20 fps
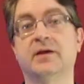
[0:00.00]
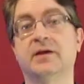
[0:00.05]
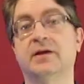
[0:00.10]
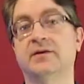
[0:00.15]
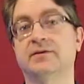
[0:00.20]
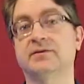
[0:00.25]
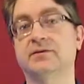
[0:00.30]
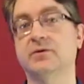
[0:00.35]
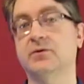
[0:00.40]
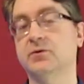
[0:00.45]

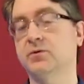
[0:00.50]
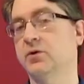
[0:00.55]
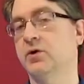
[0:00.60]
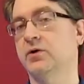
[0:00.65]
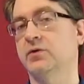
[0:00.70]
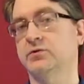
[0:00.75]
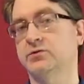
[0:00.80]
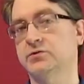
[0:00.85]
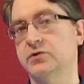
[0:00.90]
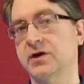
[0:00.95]
And so
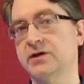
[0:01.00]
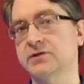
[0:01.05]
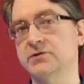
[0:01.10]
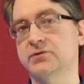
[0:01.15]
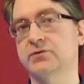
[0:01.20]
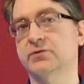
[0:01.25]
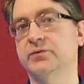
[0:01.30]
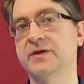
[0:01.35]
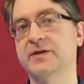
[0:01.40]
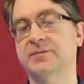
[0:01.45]
trying
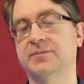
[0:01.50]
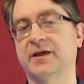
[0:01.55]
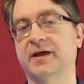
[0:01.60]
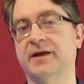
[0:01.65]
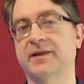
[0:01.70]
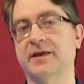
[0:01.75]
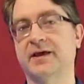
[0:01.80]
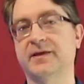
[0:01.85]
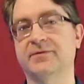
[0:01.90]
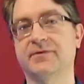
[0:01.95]
to
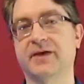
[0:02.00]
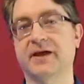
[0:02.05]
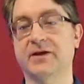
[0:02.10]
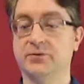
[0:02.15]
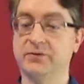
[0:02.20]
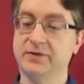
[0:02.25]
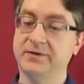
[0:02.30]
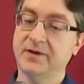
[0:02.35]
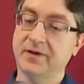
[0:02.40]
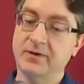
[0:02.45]
reapply that fact,
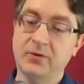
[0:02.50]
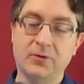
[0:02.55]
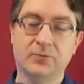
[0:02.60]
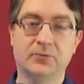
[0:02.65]
we say, oh,